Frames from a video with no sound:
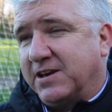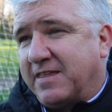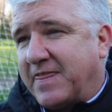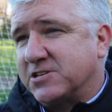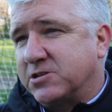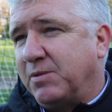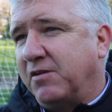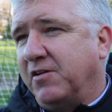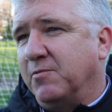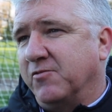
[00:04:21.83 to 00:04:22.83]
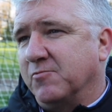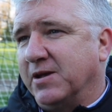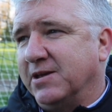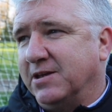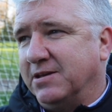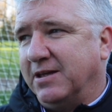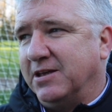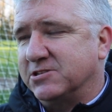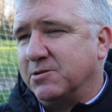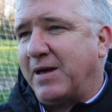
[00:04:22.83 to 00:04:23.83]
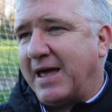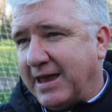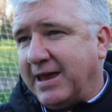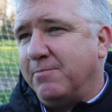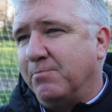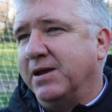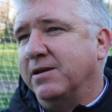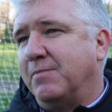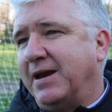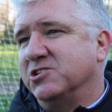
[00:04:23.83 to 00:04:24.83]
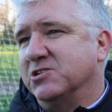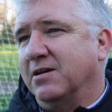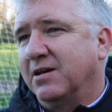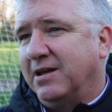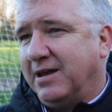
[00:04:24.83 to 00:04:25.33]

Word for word: And that's the big thing with him. It, it's about him being the manager,